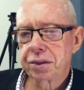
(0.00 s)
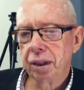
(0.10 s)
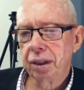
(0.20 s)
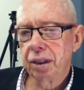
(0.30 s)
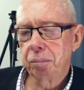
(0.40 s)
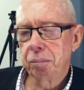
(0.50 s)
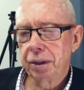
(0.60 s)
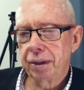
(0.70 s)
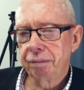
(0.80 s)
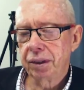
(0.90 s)
a little bit of
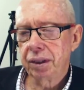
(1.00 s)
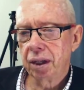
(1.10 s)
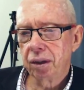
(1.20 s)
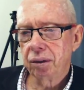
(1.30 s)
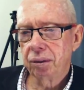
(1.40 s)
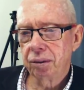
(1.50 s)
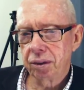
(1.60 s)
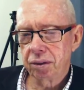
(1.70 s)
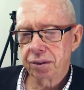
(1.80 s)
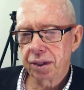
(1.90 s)
that video that
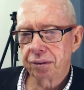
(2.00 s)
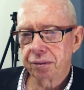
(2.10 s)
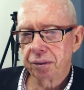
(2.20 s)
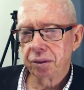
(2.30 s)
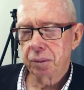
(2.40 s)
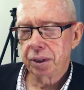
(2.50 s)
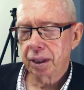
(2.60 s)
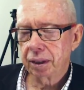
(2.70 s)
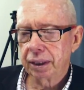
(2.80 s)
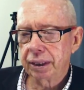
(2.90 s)
you sent through to me, that
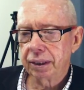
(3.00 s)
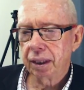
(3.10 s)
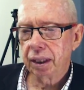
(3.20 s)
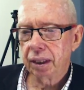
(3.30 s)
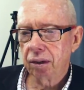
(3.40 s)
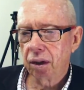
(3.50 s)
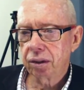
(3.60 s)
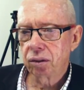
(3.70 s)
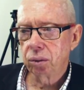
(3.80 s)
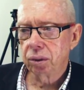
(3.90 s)
link, and I
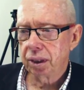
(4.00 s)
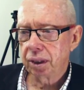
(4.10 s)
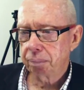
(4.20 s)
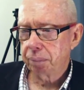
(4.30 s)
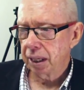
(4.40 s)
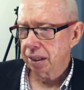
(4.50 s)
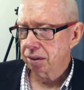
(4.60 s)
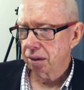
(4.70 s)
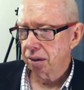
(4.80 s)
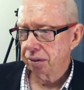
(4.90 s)
couldn't get
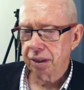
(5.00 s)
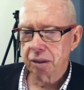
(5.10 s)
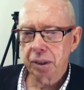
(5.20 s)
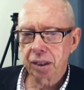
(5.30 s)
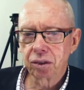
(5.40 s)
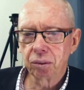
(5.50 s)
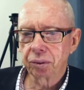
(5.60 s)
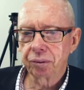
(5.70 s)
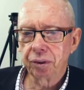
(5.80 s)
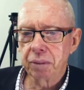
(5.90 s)
past, I think, about 2 or
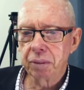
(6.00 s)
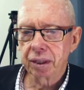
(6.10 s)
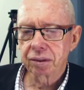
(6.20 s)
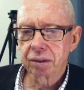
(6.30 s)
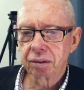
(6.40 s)
3 minutes.